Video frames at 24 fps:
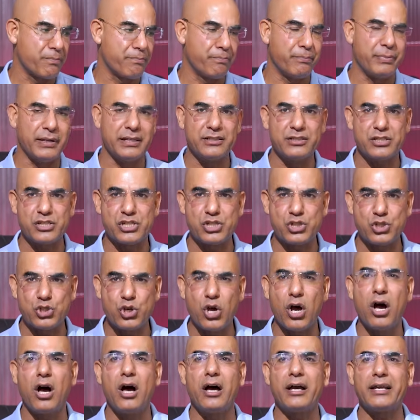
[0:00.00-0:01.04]
build a
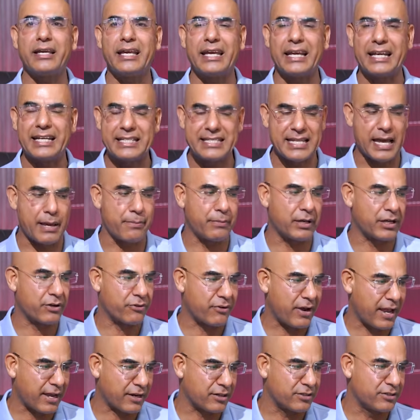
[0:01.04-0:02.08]
strong academic
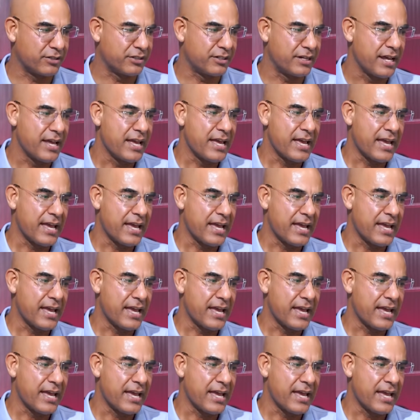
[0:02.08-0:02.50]
record,